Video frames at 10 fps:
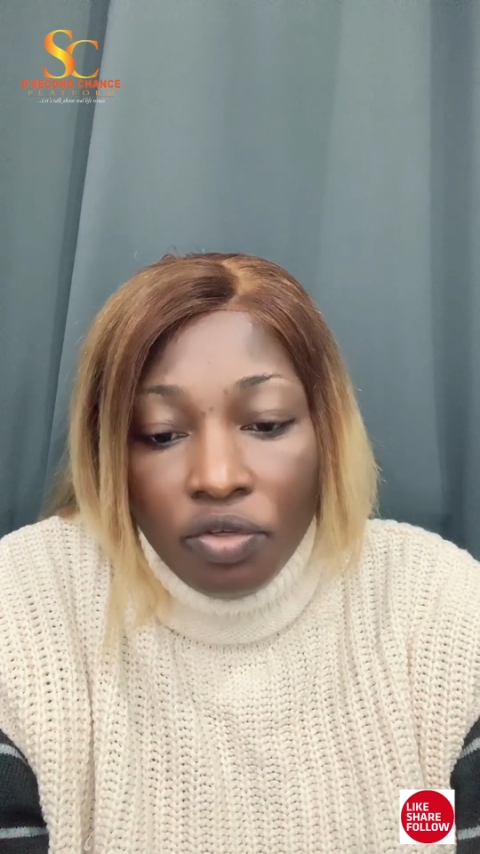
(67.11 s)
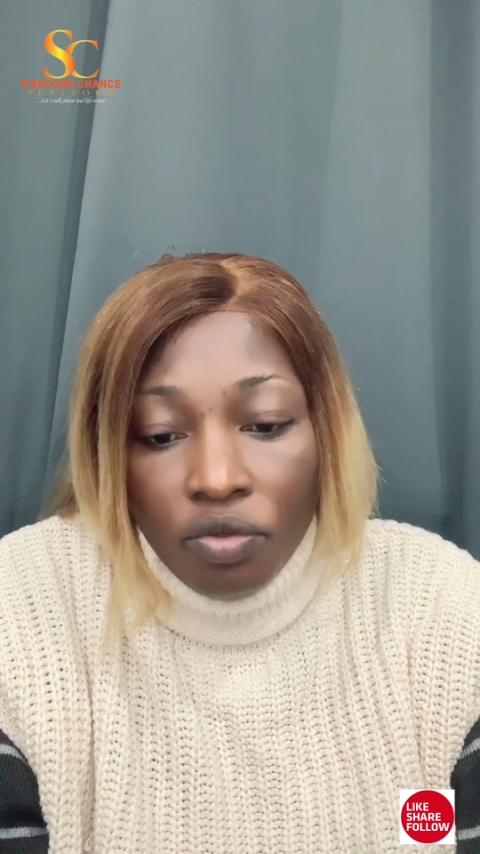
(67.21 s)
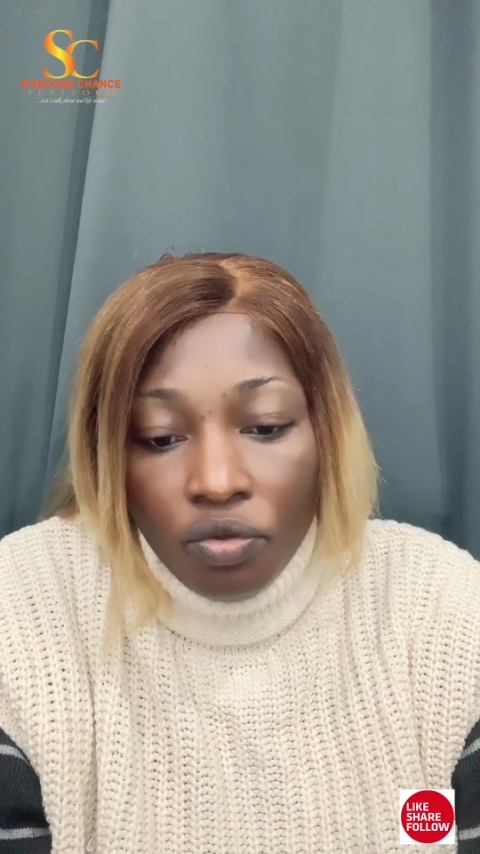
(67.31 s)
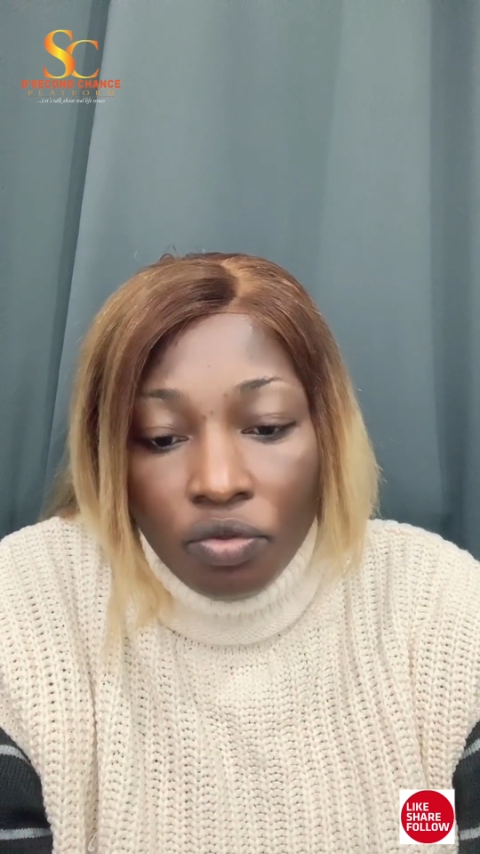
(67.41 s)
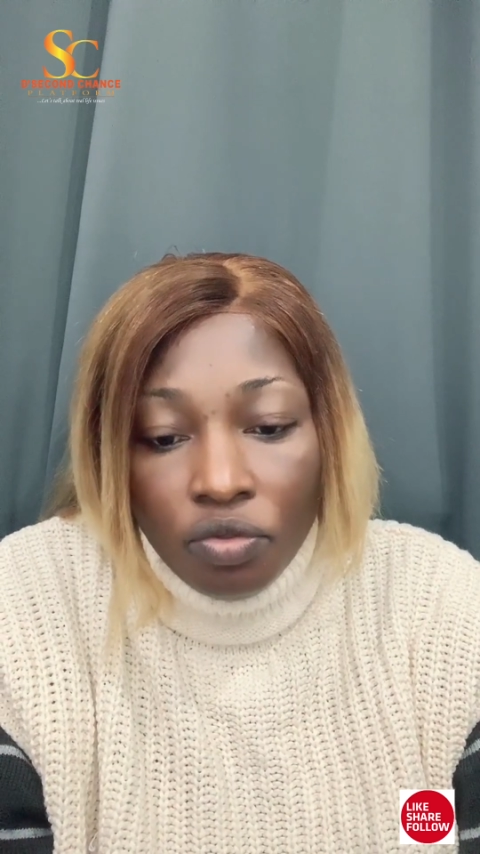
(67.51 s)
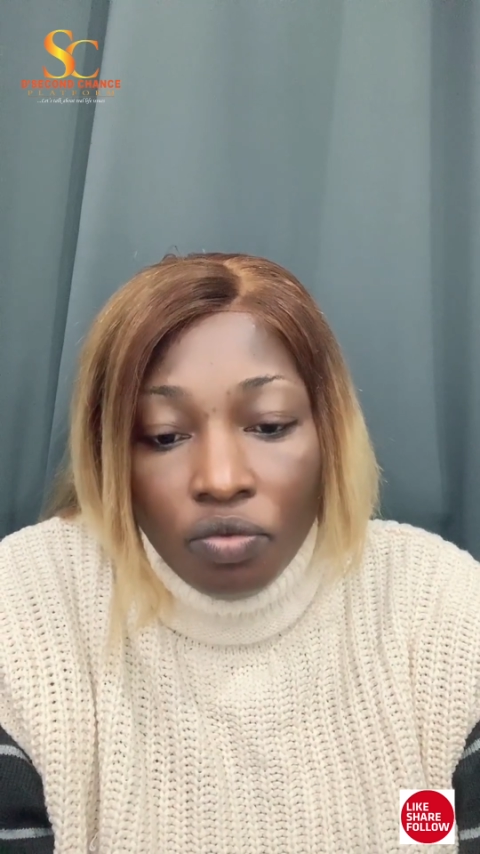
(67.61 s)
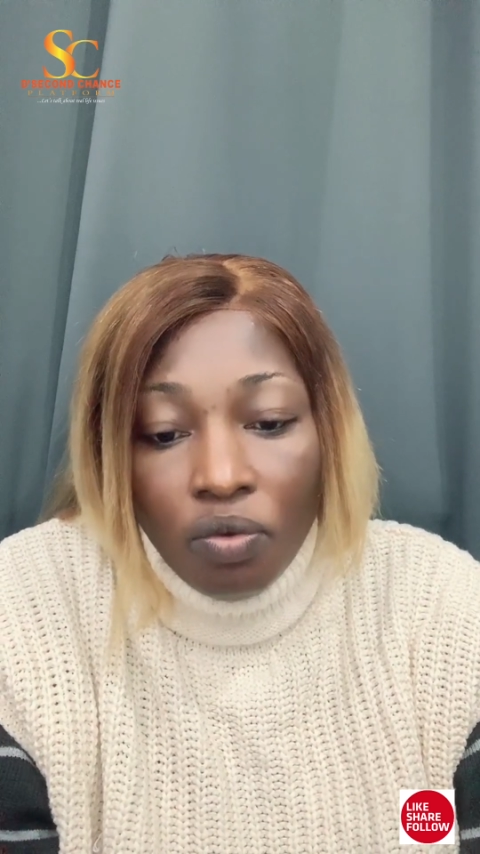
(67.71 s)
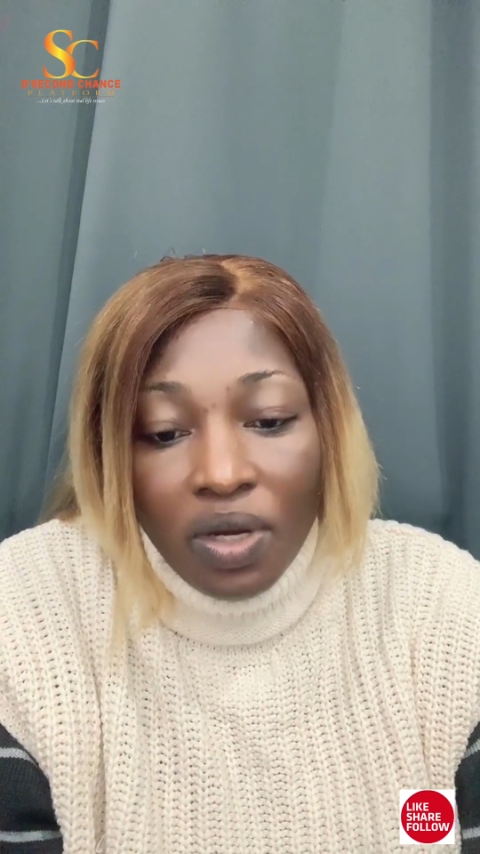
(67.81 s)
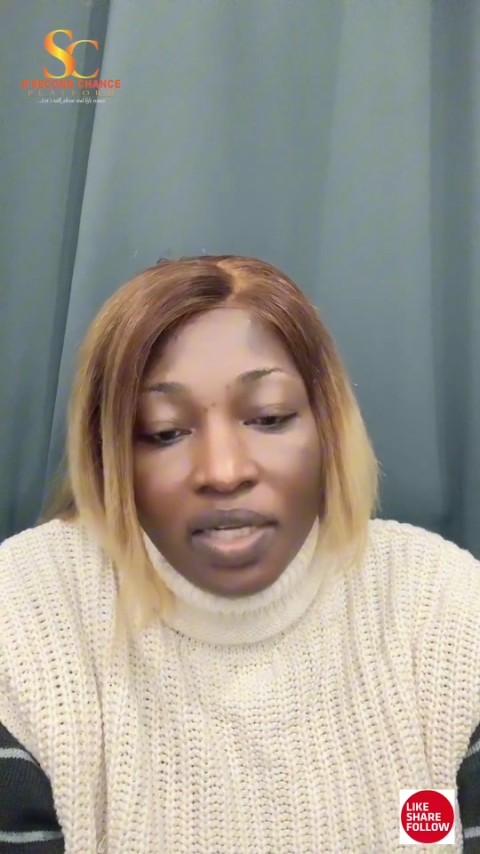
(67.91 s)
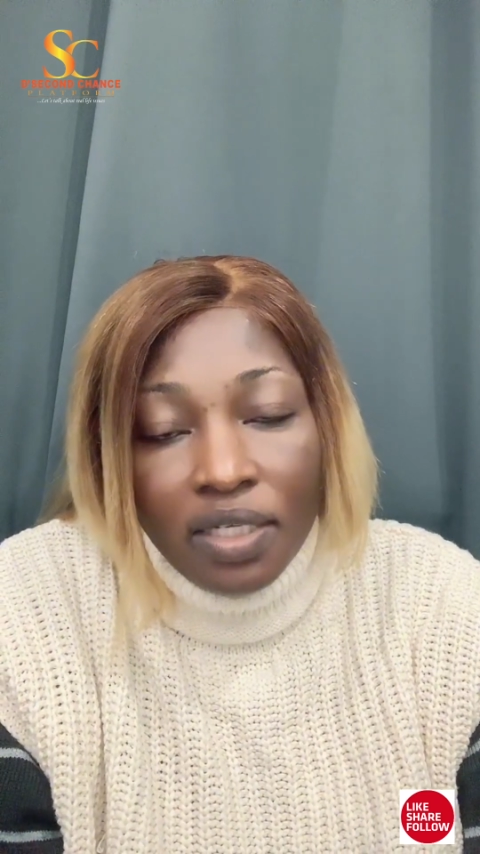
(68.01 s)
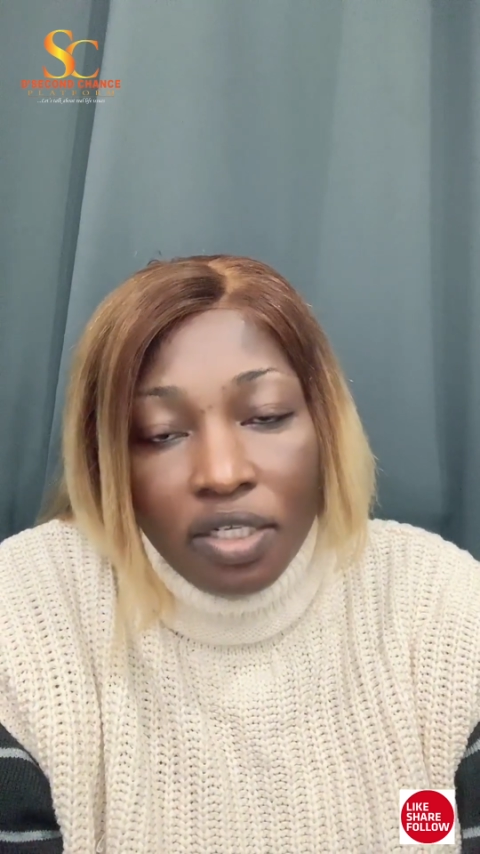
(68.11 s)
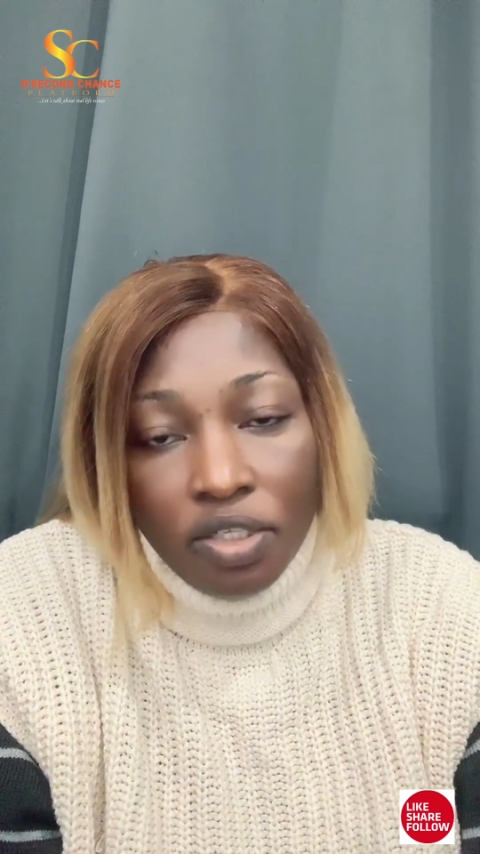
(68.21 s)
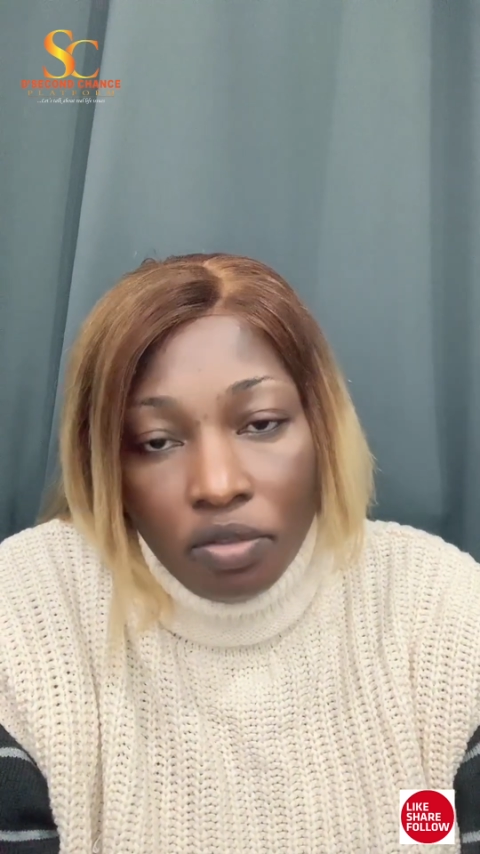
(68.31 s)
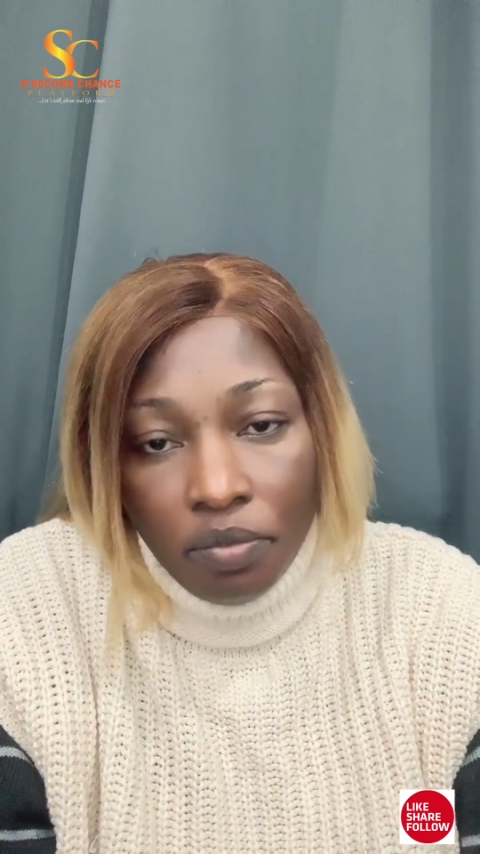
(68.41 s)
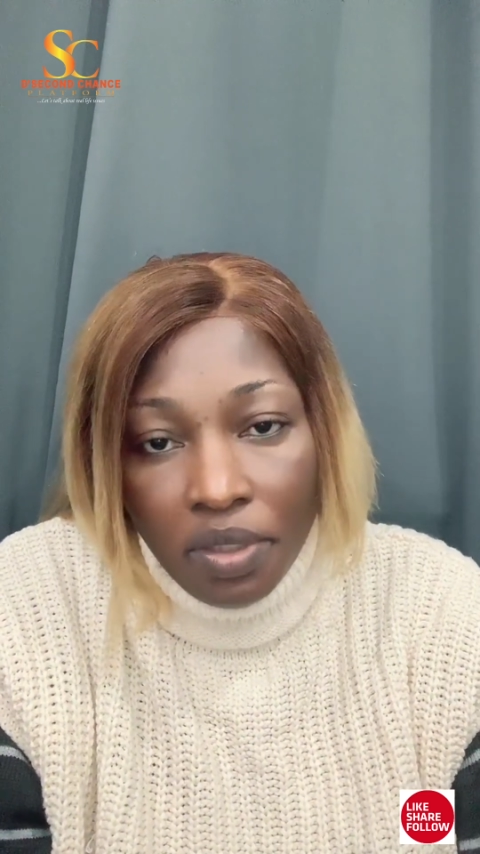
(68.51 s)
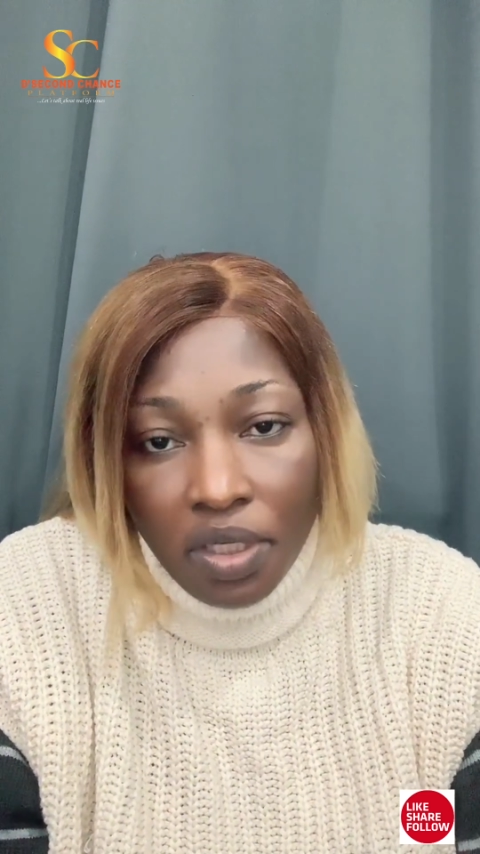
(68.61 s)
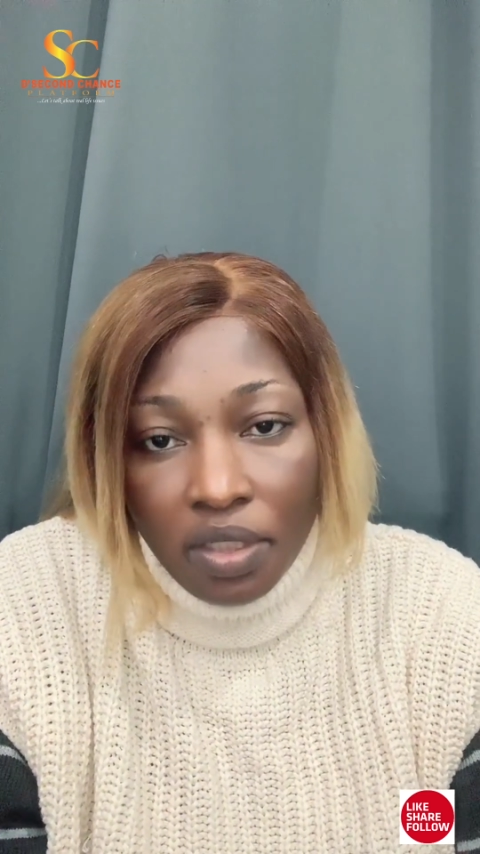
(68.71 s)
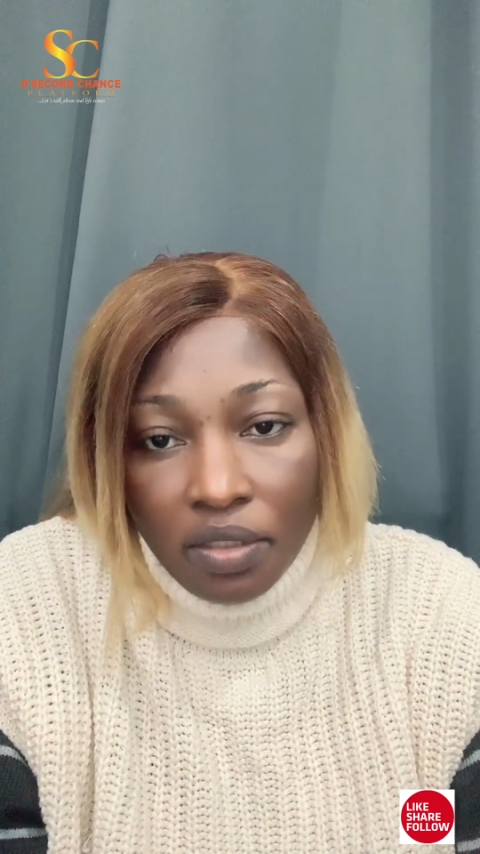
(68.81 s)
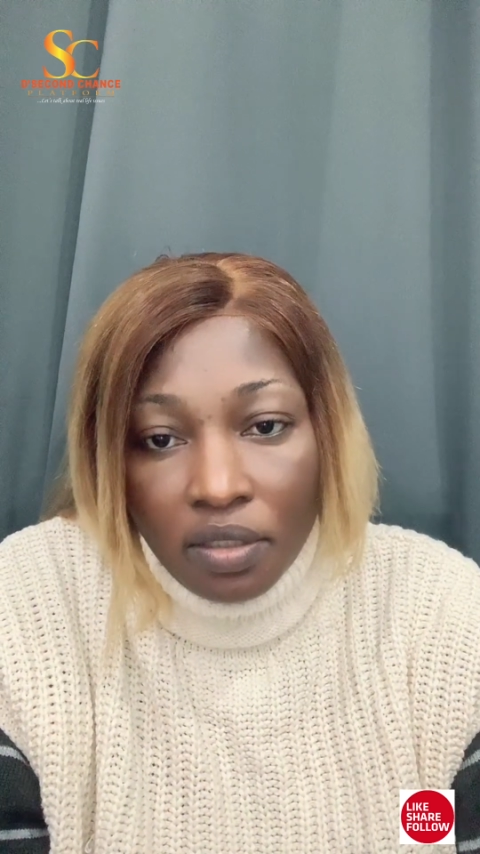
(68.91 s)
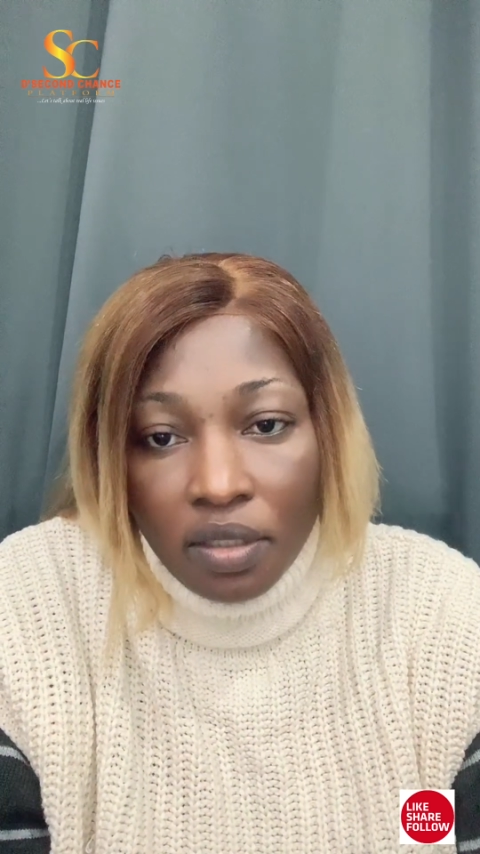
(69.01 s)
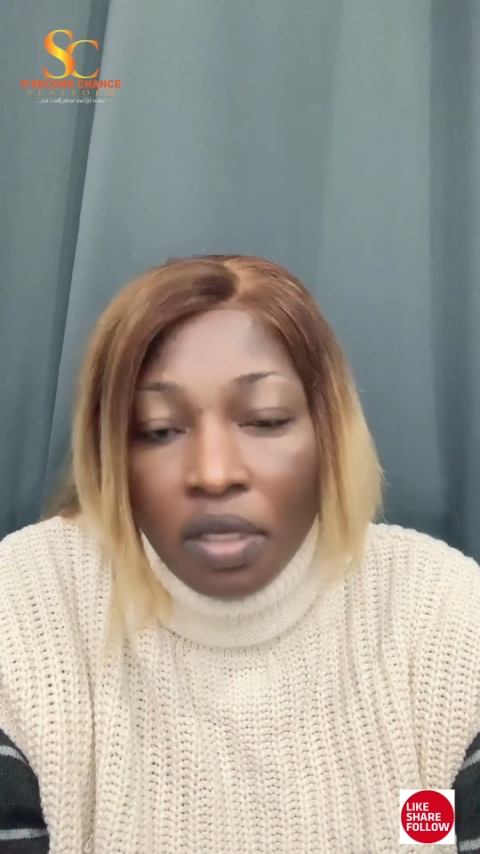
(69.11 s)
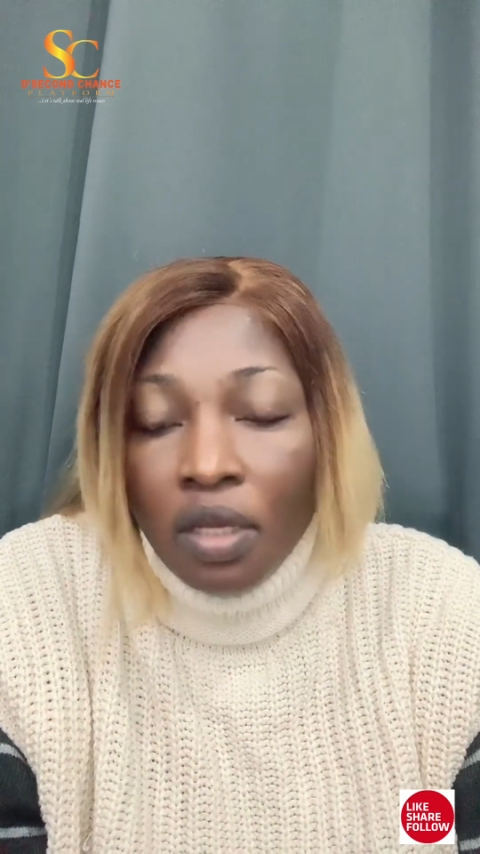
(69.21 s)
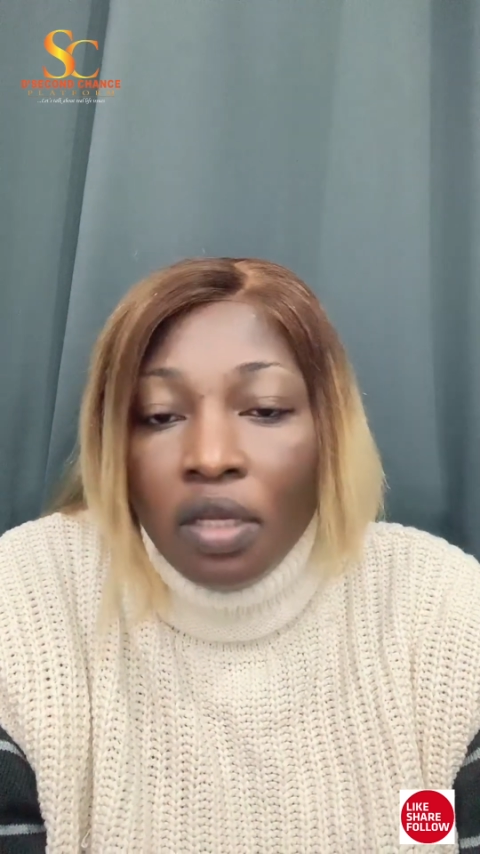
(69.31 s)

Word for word: in those who are disobedient.